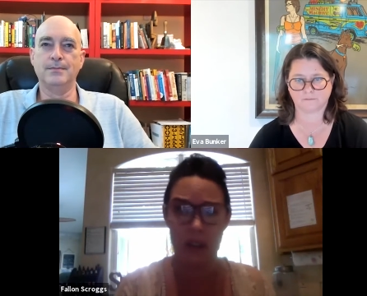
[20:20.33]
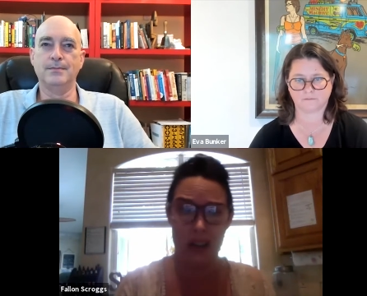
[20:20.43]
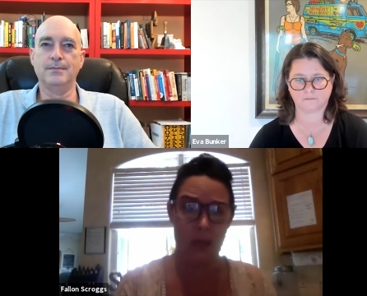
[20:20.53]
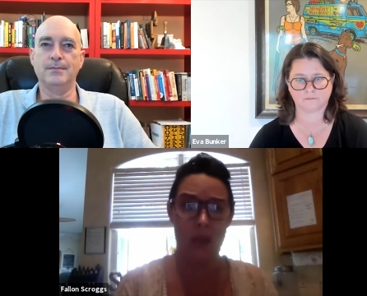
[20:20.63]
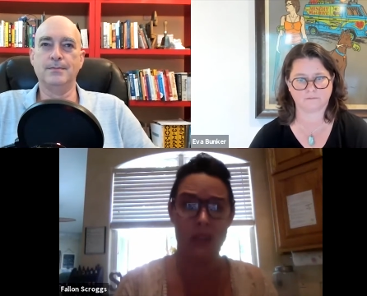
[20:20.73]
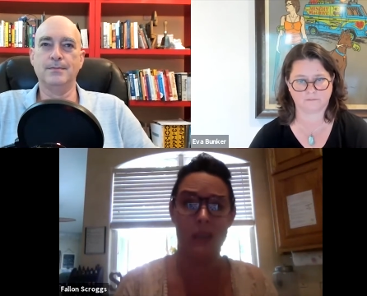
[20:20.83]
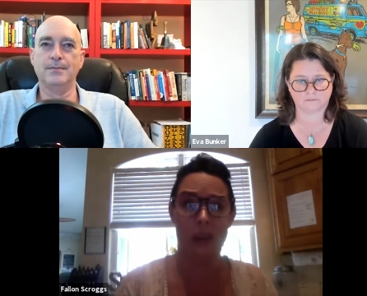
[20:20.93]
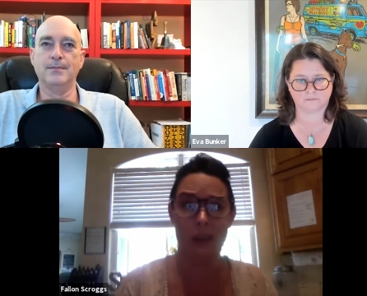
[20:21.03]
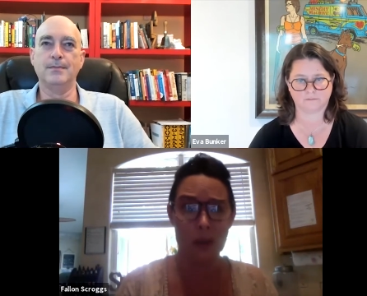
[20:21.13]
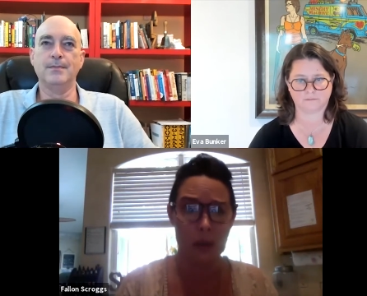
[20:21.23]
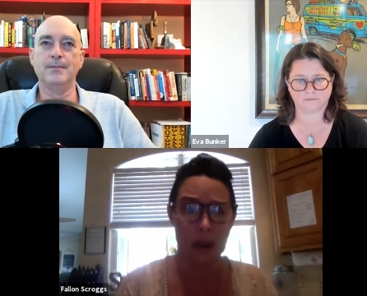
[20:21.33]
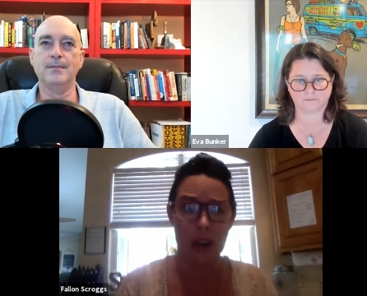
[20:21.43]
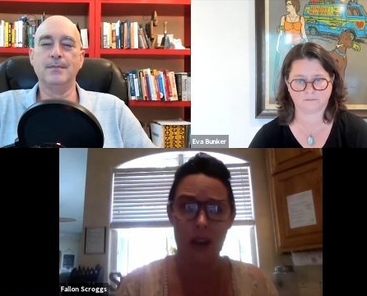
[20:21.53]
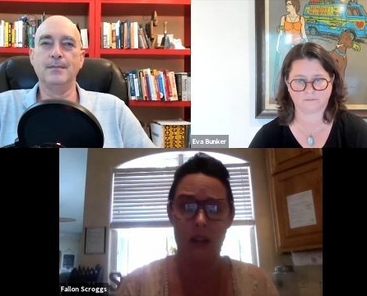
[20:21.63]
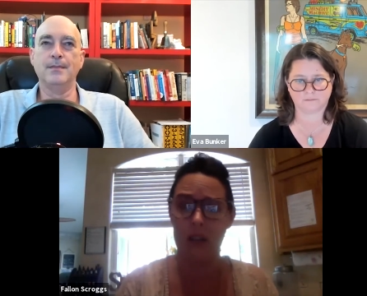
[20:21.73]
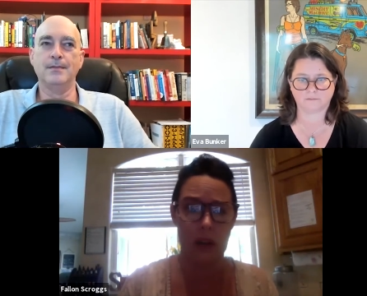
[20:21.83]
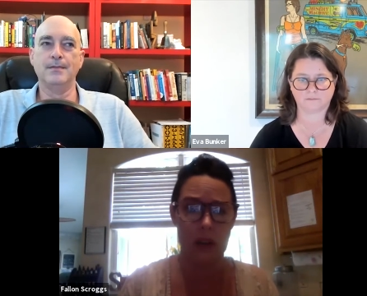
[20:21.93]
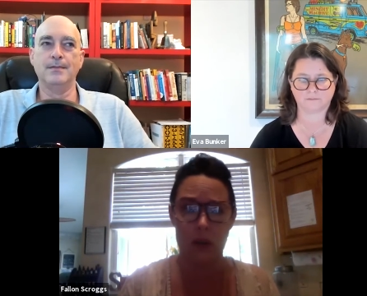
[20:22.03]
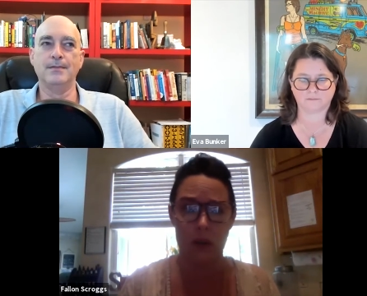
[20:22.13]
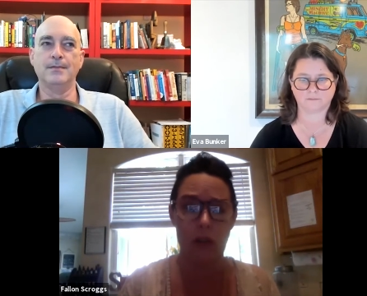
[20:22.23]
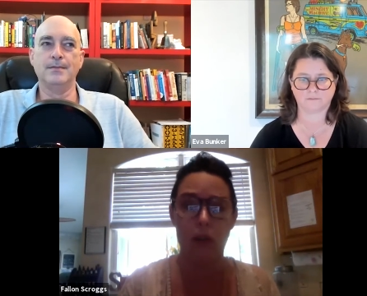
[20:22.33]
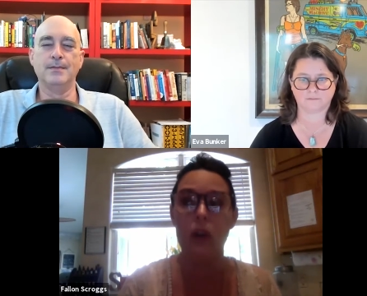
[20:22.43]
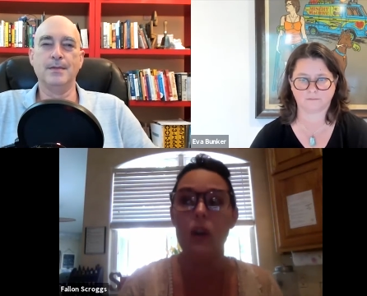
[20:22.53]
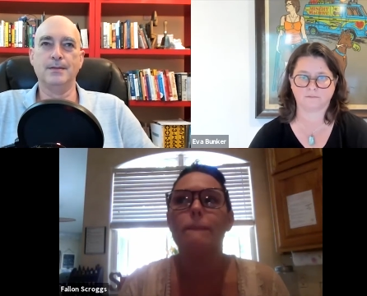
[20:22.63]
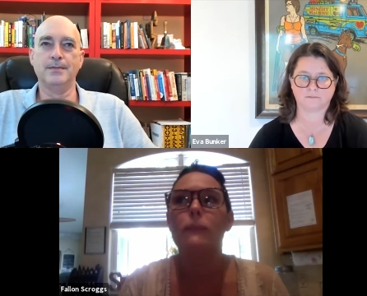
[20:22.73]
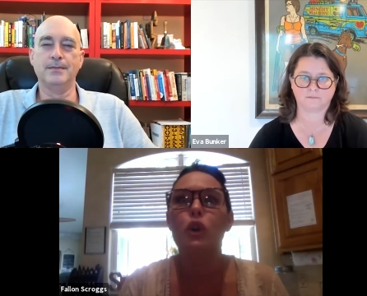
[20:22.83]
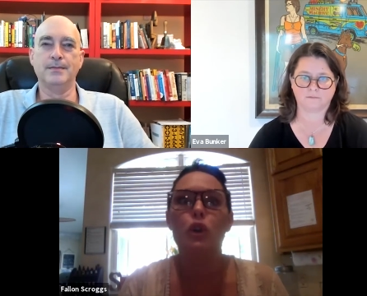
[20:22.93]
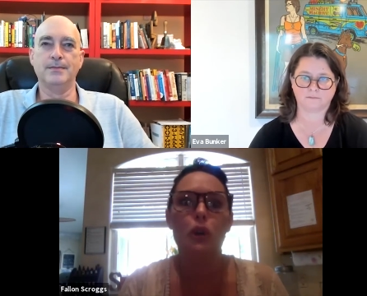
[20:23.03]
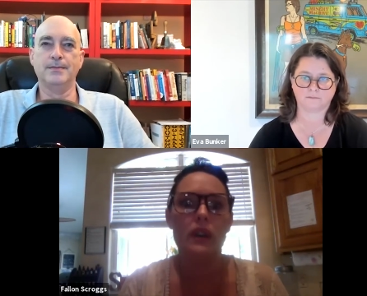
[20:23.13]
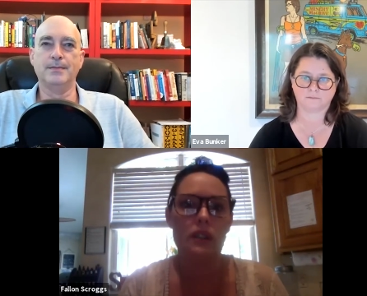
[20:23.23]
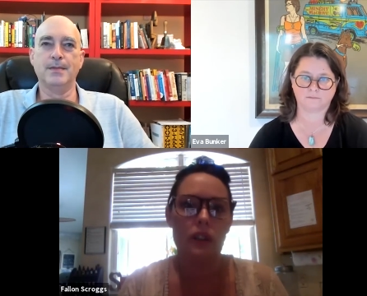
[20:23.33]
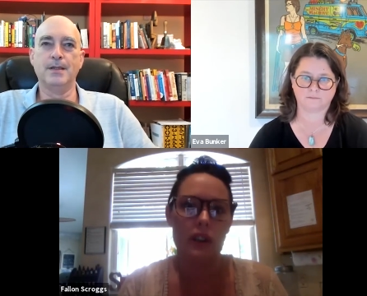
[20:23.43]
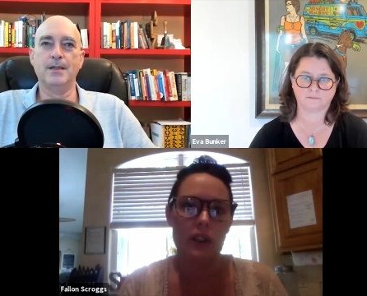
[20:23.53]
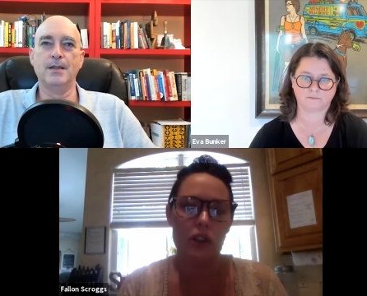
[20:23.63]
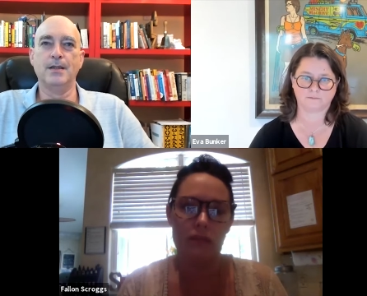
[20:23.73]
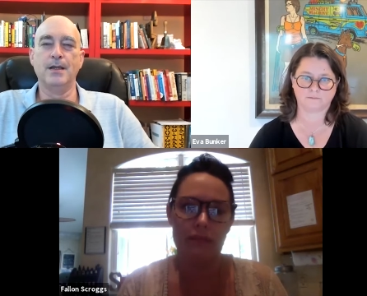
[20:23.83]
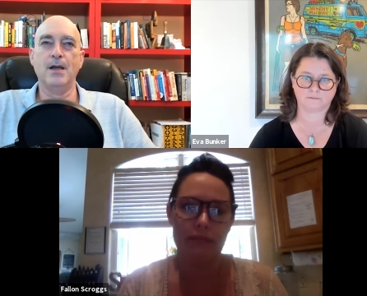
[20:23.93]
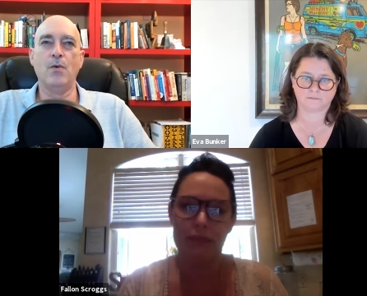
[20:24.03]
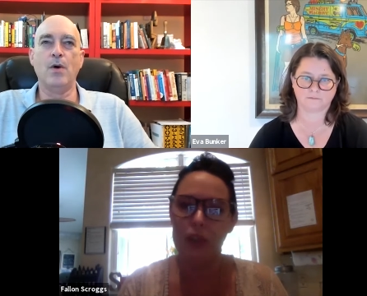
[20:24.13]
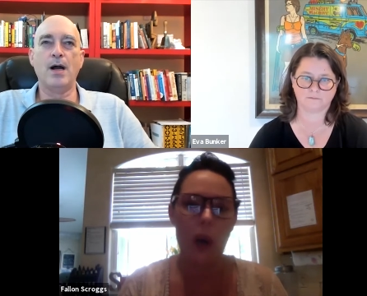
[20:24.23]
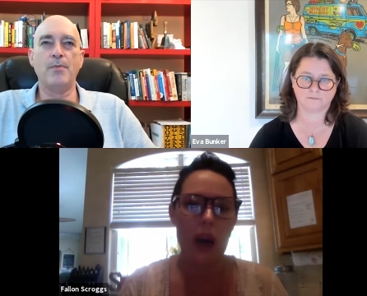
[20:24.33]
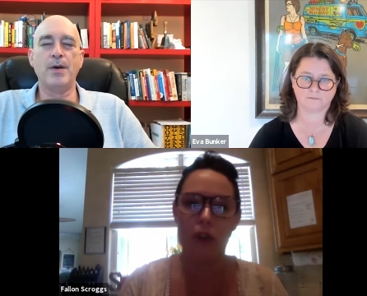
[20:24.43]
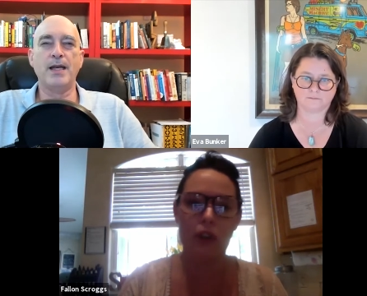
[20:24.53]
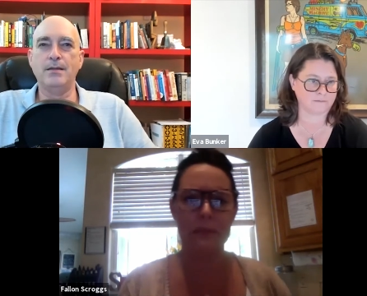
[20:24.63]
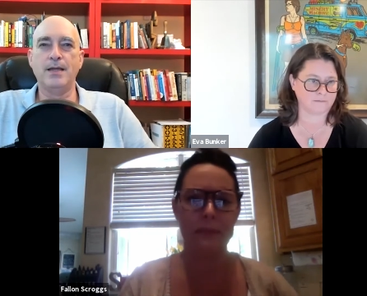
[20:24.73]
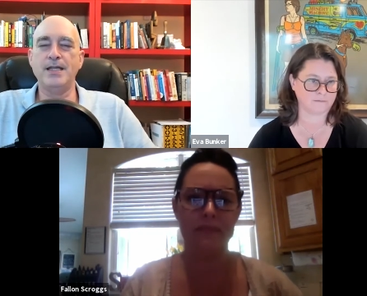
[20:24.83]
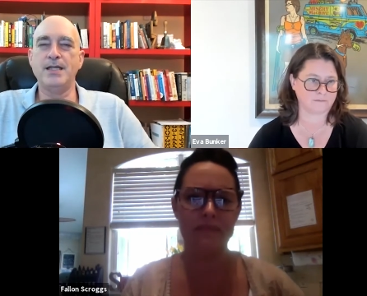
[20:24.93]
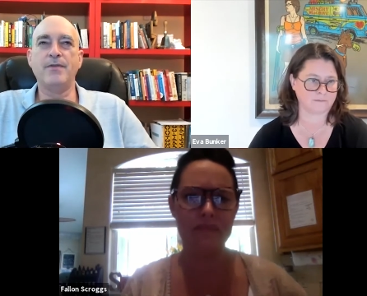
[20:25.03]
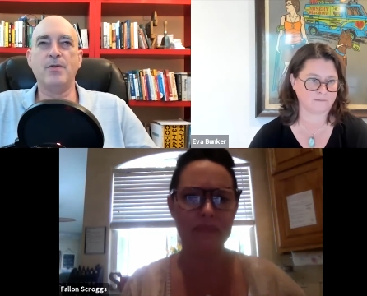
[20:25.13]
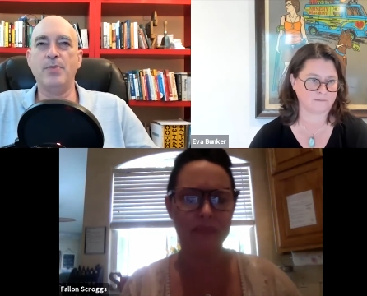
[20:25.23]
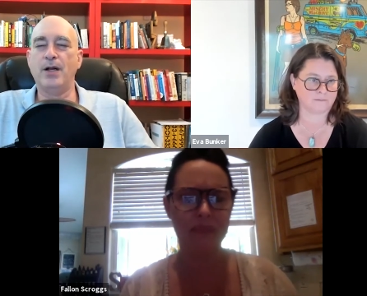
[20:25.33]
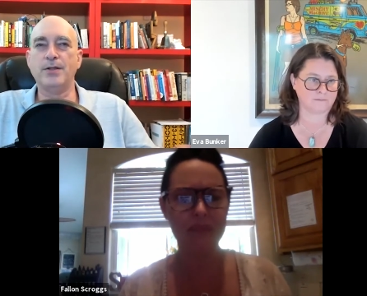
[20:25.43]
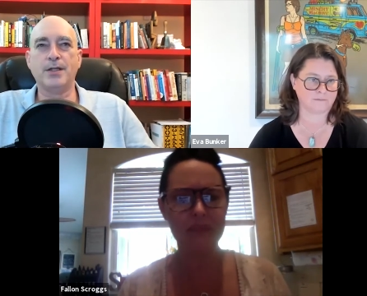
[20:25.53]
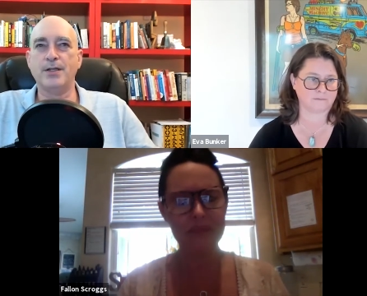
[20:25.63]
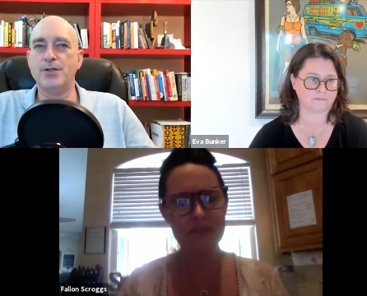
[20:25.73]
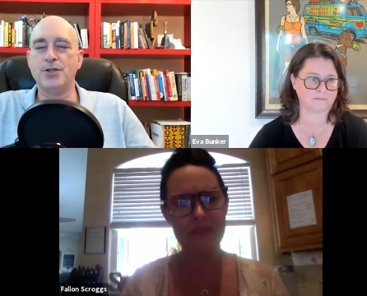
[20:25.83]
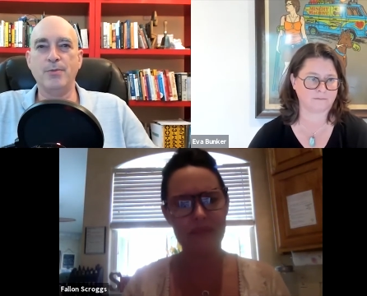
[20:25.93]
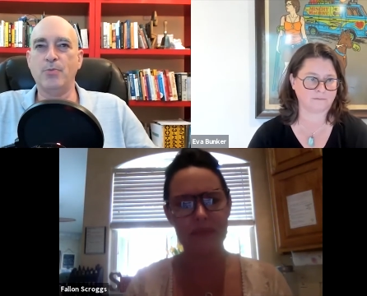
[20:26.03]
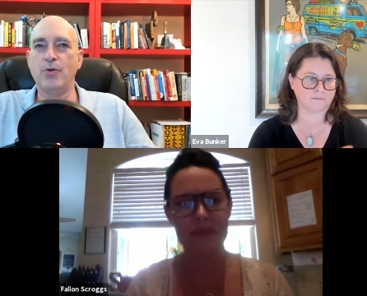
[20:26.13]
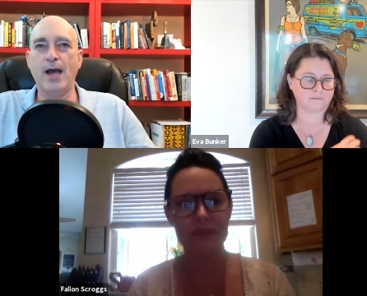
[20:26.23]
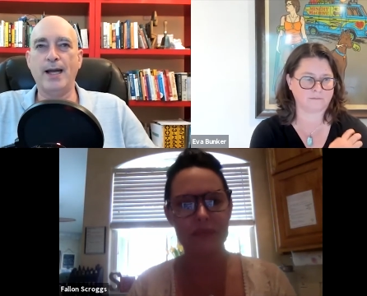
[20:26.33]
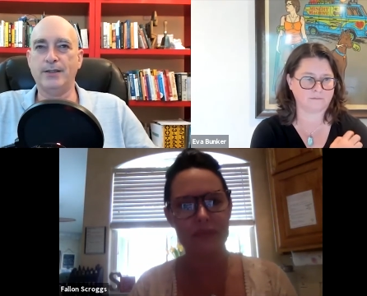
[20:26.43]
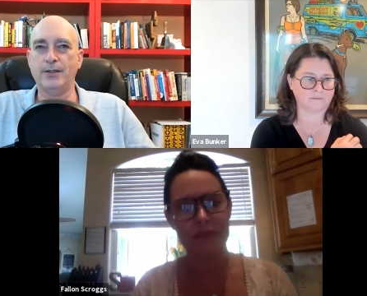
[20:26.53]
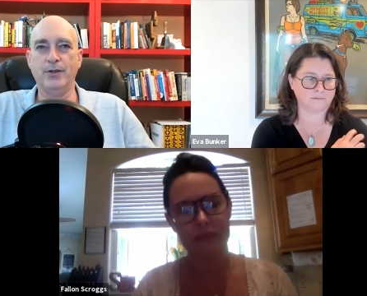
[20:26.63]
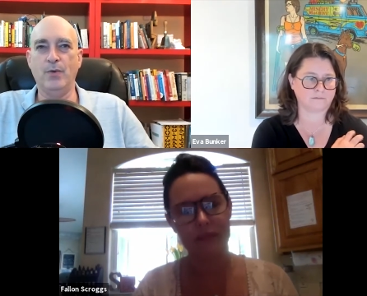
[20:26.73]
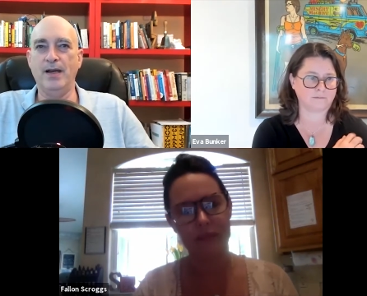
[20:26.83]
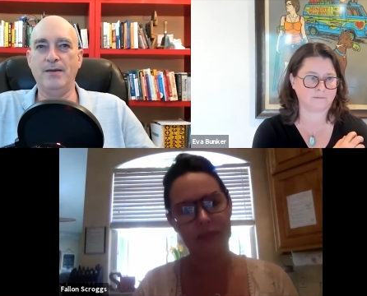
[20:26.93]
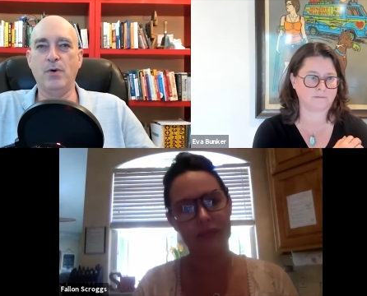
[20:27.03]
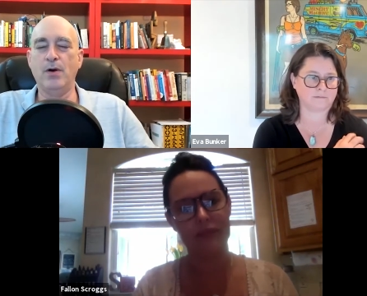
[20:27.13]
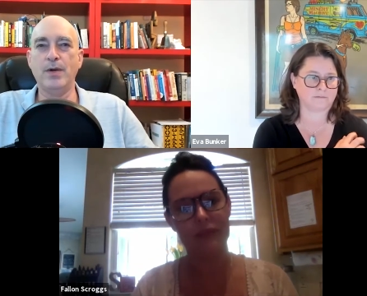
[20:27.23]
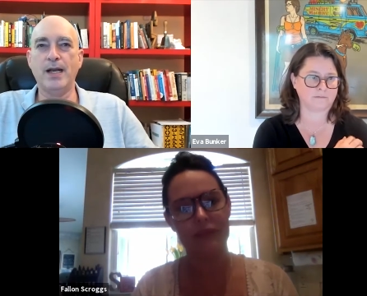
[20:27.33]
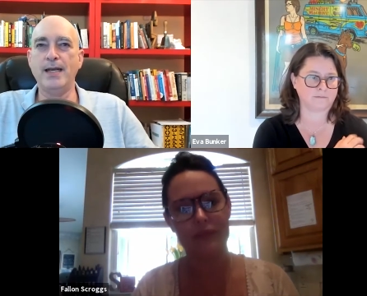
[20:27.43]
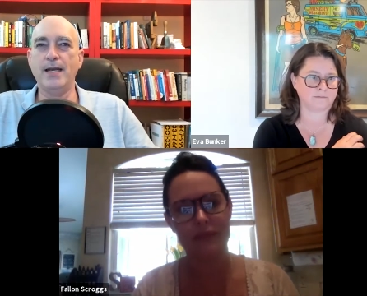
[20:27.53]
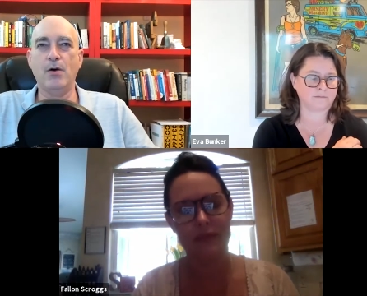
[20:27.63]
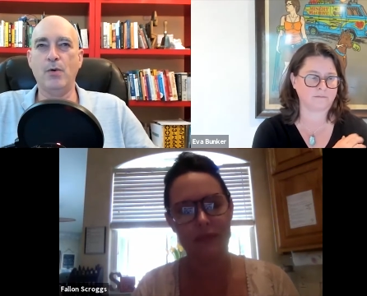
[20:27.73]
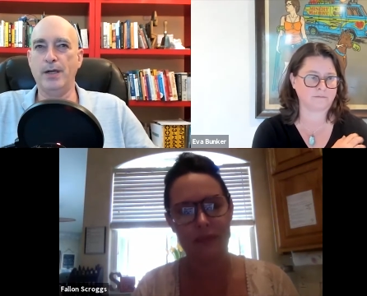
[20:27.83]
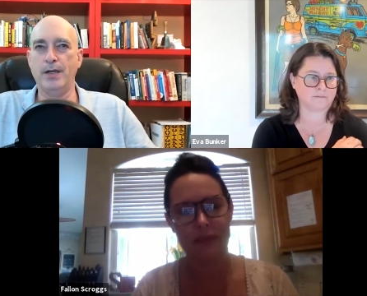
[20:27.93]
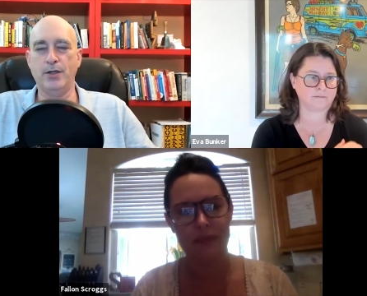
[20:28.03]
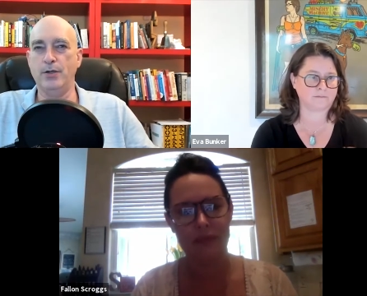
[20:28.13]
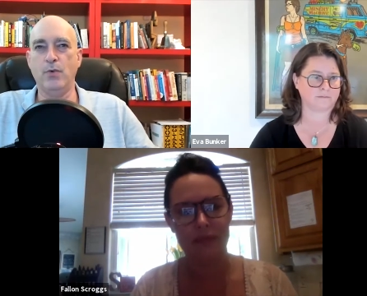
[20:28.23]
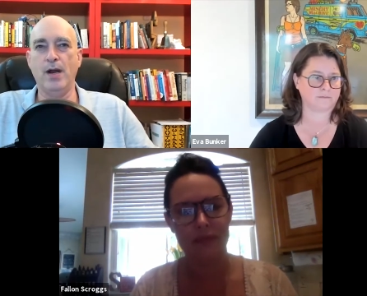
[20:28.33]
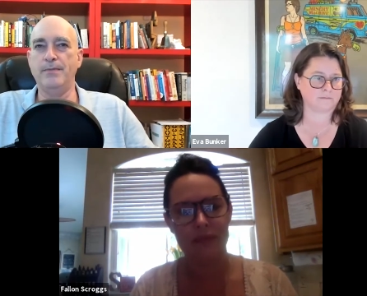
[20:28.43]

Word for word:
Speaker 1: doesn't want to see me lose money and get screwed over. Do your research. Don't well, ever.
Speaker 2: He's never built a consumer product on the web. What would he know what a good web